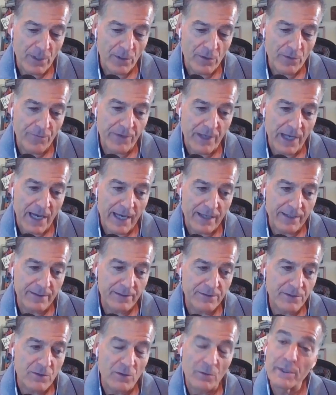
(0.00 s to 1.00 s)
You've got
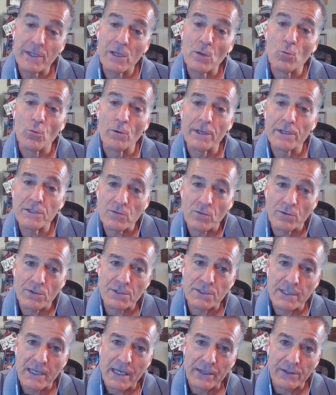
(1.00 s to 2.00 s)
so many
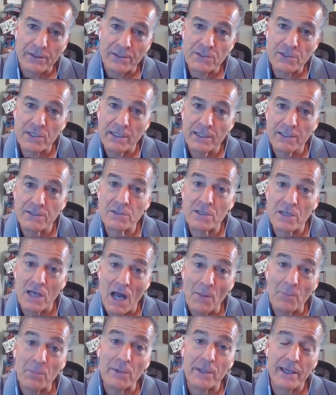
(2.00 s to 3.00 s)
resources out there. It's
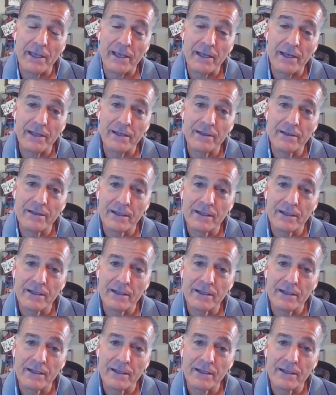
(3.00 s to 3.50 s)
complicated.